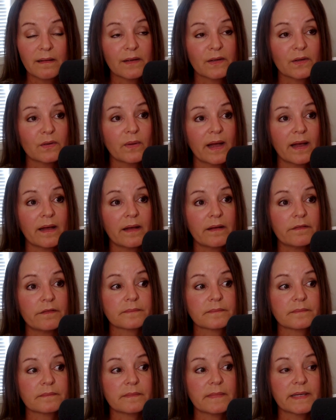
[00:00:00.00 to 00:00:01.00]
who have
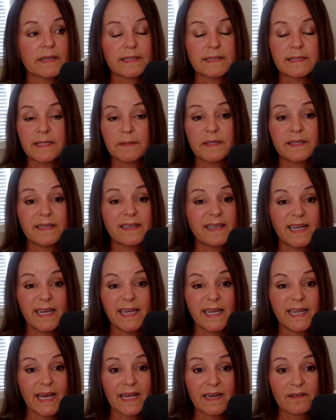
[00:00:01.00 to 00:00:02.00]
exhibited
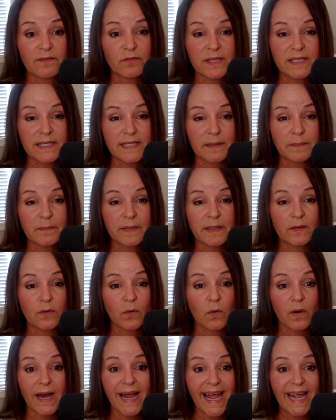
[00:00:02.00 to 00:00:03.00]
any kind of resentment
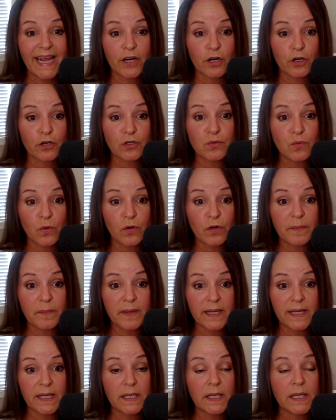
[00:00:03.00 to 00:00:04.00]
or anger toward
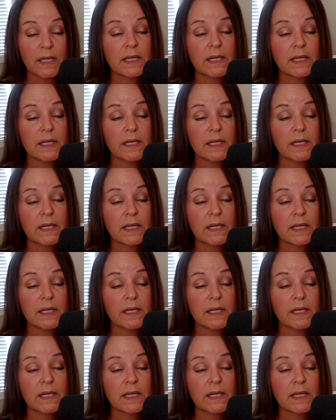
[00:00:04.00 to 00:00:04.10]
me.